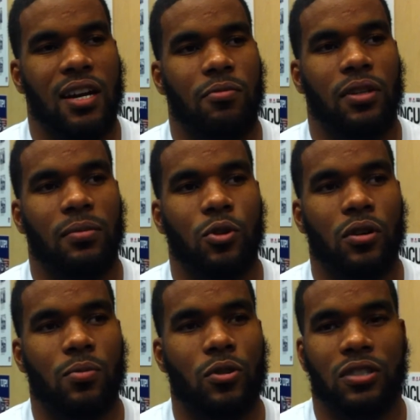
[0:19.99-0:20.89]
Not really.
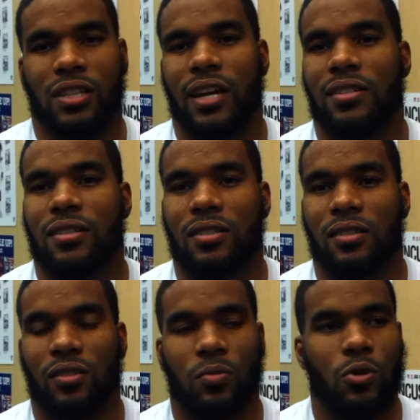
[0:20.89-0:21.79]
More just anxious.
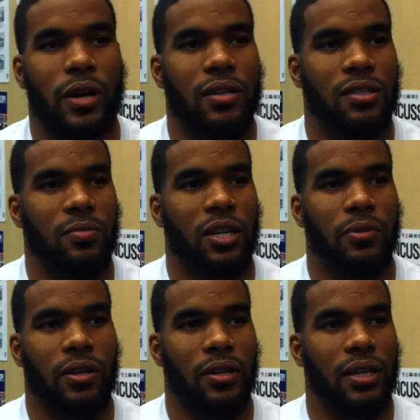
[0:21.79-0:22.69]
You know, more anxious, man.
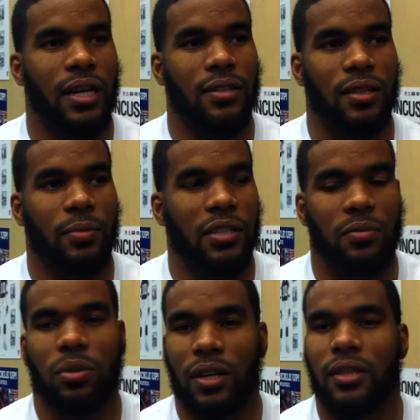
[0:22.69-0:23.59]
Ready to get out there and make
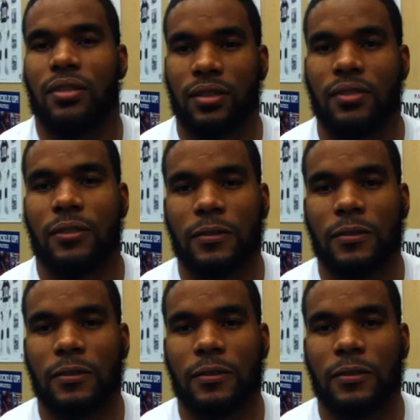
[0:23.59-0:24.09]
some plays.